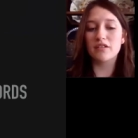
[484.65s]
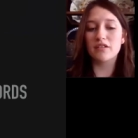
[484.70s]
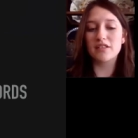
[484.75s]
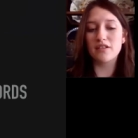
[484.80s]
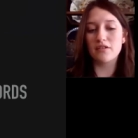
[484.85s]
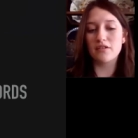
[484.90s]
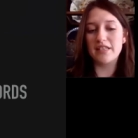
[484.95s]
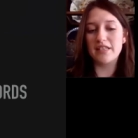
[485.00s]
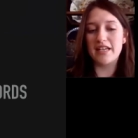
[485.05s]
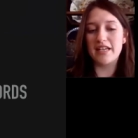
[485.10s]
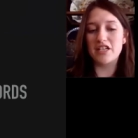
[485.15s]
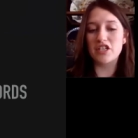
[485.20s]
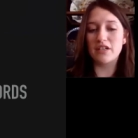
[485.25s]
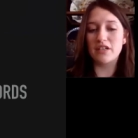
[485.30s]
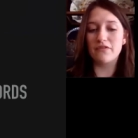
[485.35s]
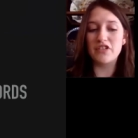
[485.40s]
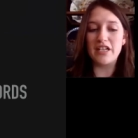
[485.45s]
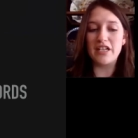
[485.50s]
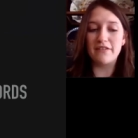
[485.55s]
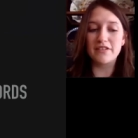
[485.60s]
Association
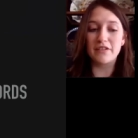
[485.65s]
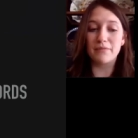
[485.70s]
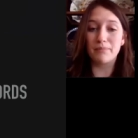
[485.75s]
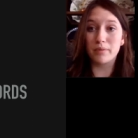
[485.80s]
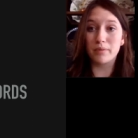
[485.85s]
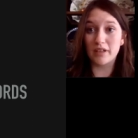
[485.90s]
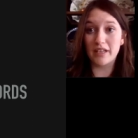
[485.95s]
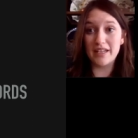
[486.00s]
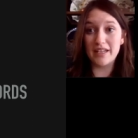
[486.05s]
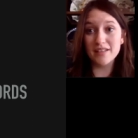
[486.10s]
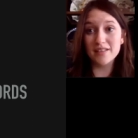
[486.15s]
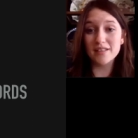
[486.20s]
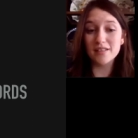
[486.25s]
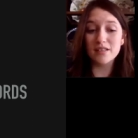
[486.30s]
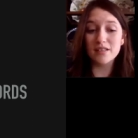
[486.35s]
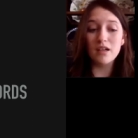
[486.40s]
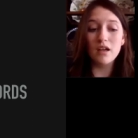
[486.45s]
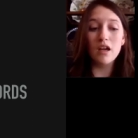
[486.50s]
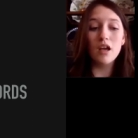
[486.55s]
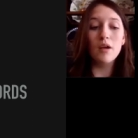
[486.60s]
of Chiefs of Police,